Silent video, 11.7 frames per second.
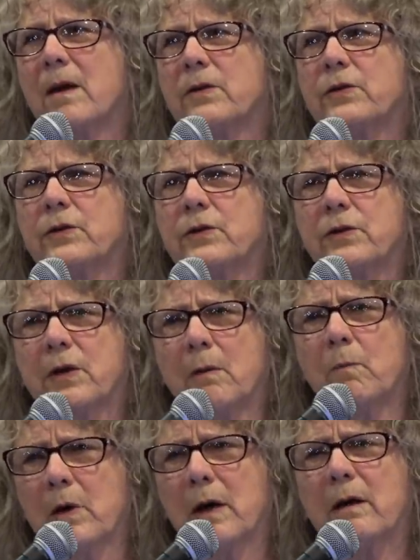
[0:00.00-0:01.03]

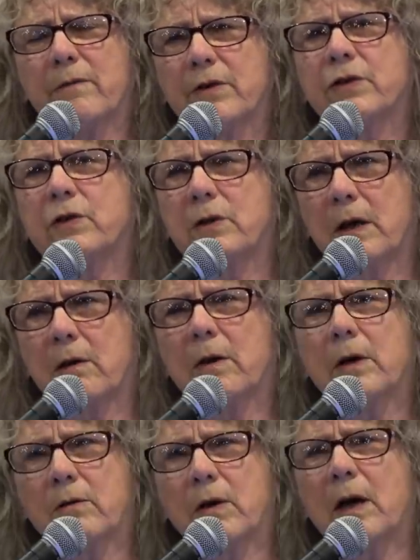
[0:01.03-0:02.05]
somewhat of a
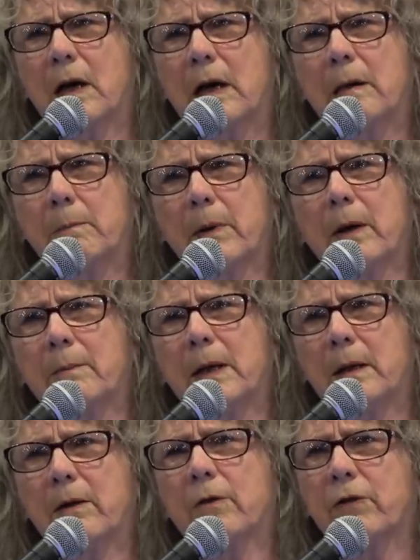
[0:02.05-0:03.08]
stereotype. I
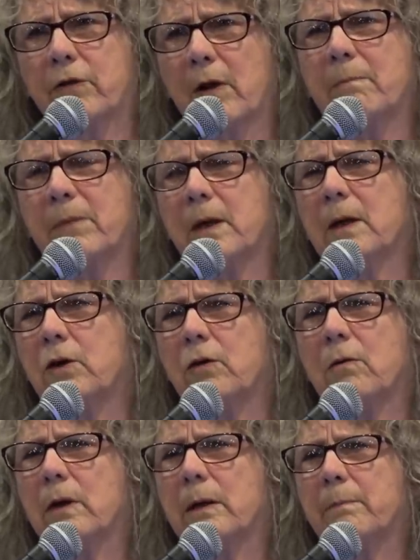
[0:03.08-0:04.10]
mean, there's something
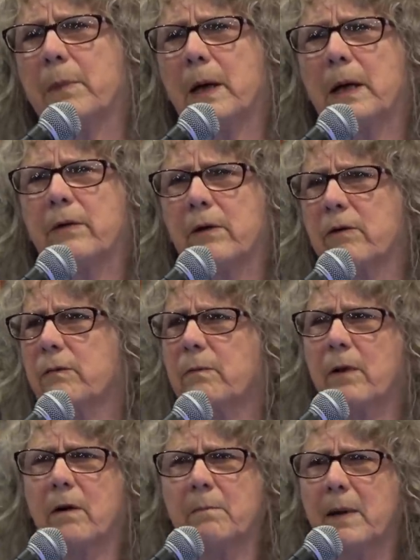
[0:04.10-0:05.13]
to it, but there's
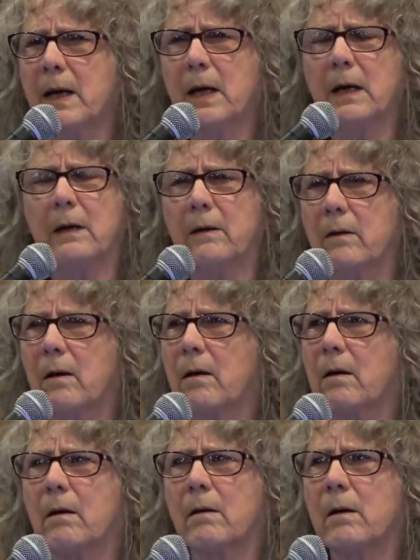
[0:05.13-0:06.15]
there are many
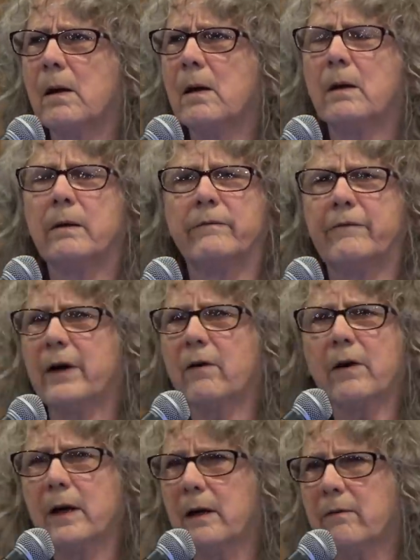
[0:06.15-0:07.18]
uh,
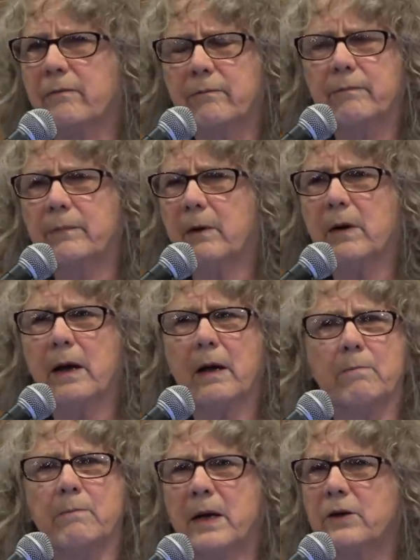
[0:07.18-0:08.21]
very
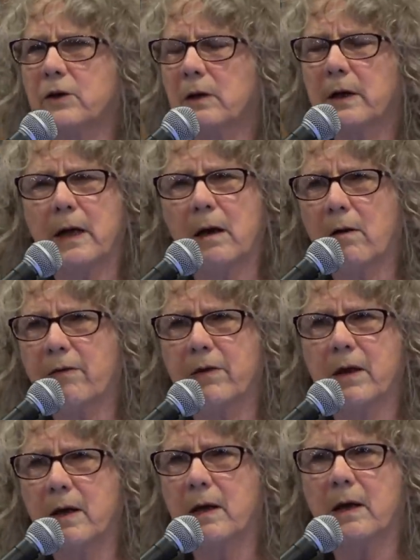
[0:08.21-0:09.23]
mentally
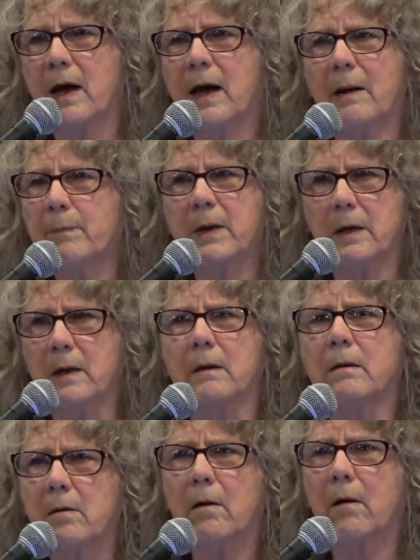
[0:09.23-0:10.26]
healthy,
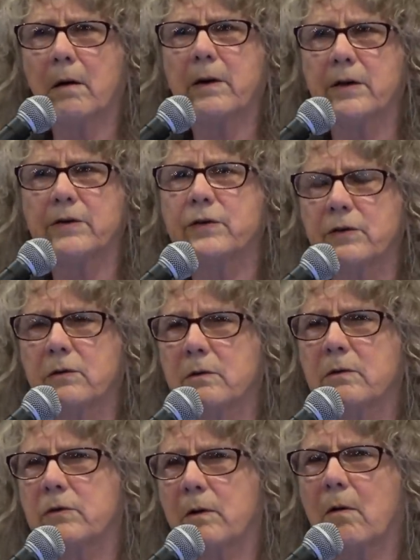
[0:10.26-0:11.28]
happy
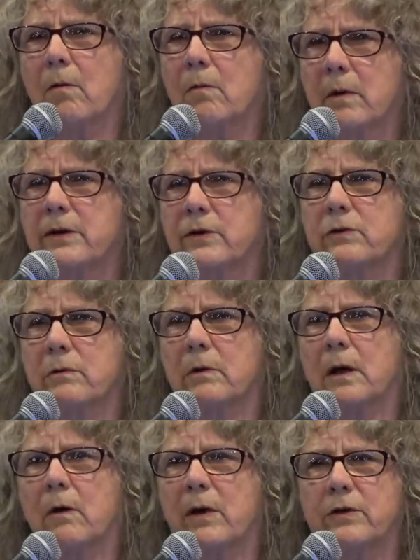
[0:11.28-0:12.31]
artists. So it's sort
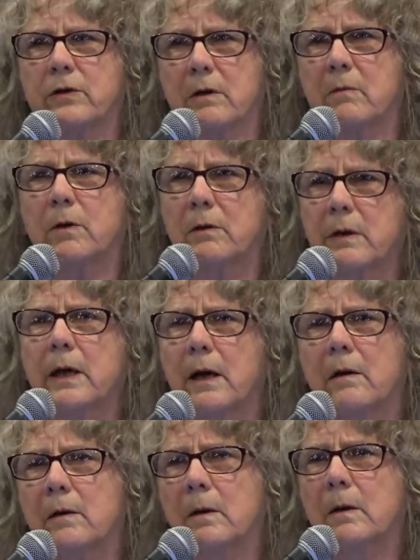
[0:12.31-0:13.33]
of questionable. Yeah.